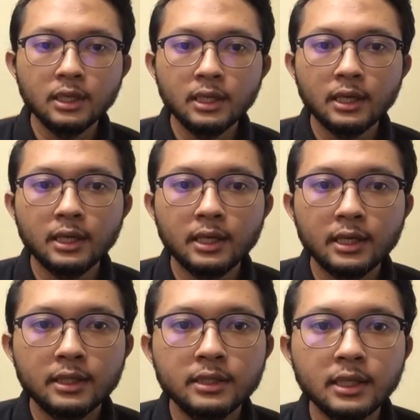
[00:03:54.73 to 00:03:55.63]

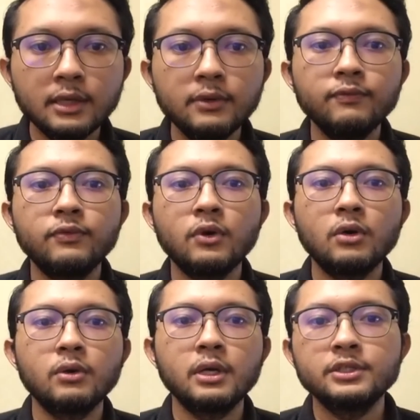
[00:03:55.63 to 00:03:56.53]
and then for our
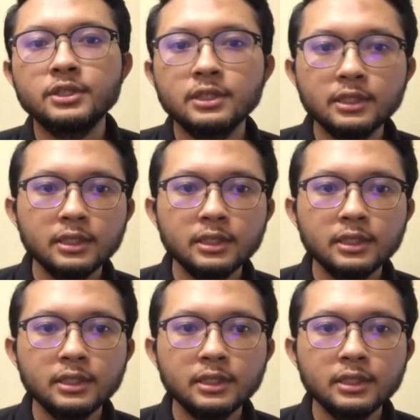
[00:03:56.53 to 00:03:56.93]
action